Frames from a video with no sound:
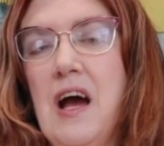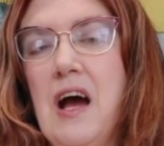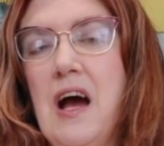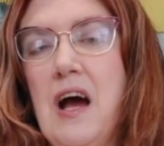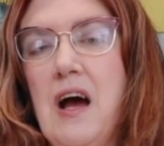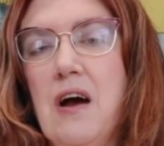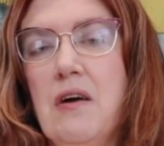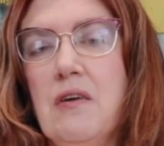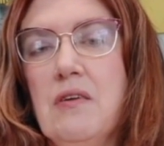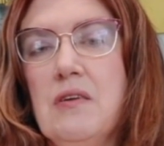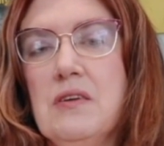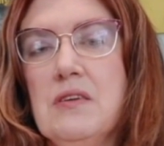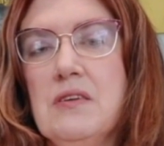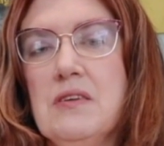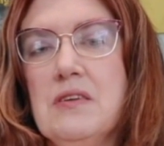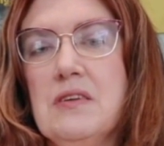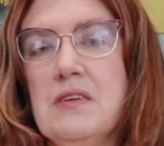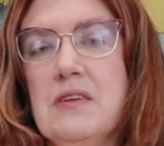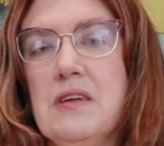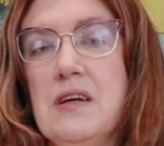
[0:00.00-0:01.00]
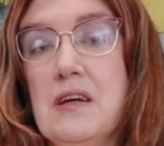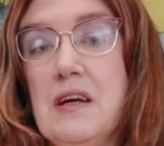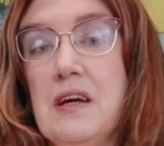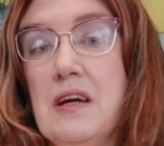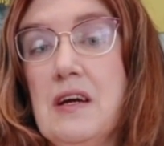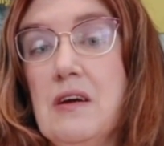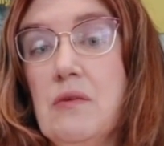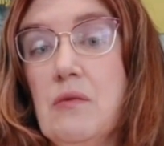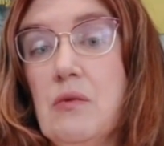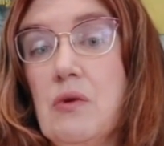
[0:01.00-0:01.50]

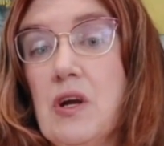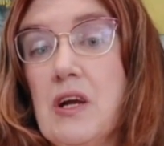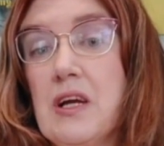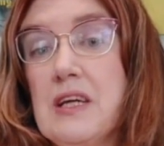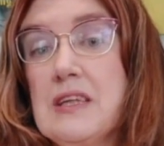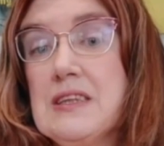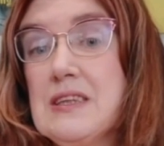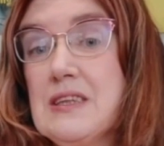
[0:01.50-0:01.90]
we're going to get